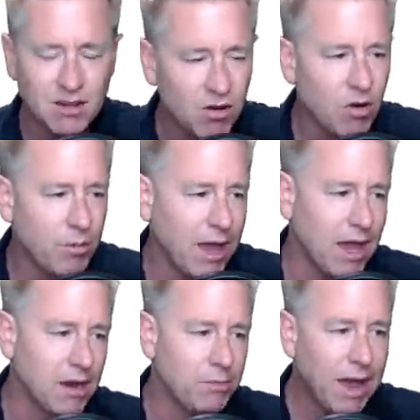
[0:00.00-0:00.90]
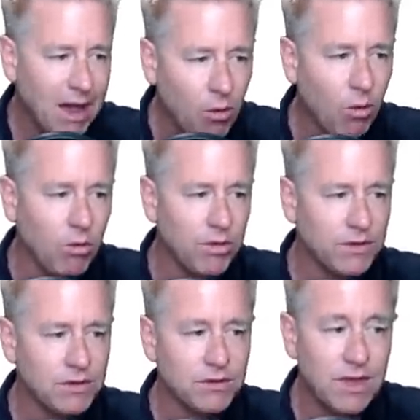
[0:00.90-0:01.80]
They're all bad. Powell,
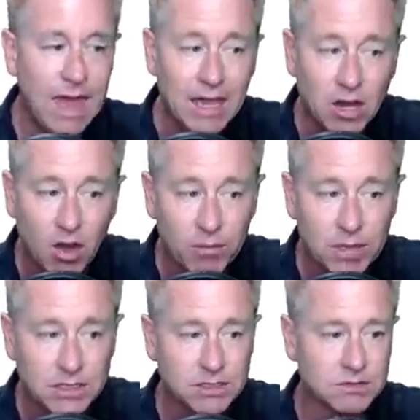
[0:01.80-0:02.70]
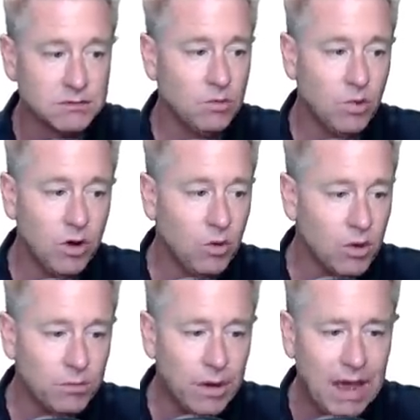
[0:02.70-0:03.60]
this is economics one oh
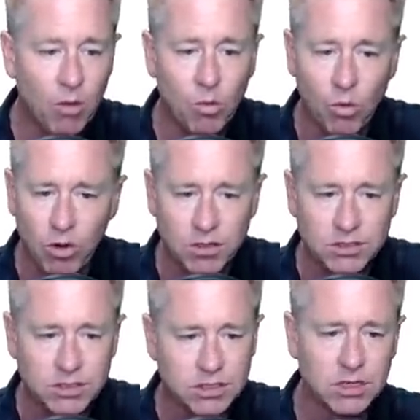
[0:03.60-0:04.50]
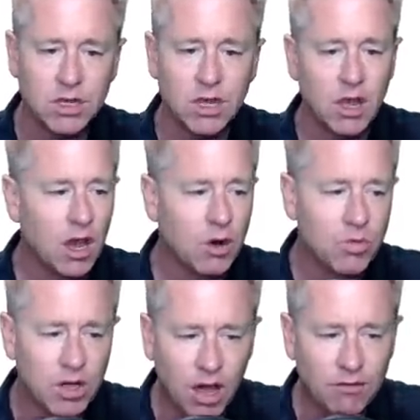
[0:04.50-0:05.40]
one. Powell warns, a
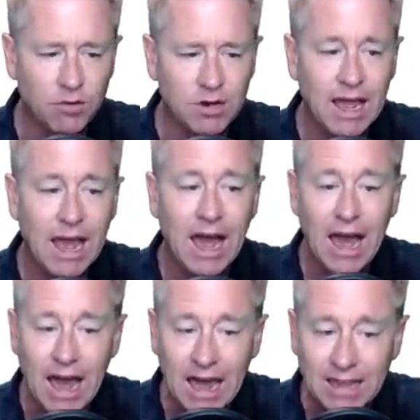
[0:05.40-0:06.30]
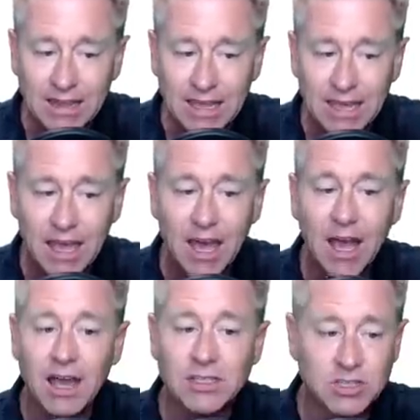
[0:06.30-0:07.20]
recovery highly
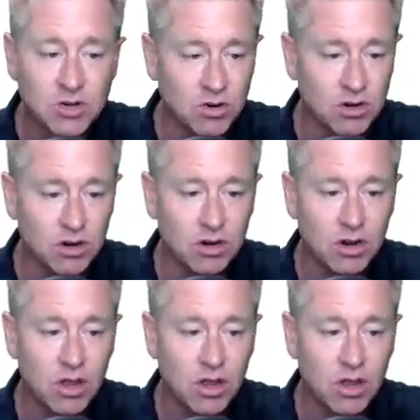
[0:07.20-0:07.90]
uncertain.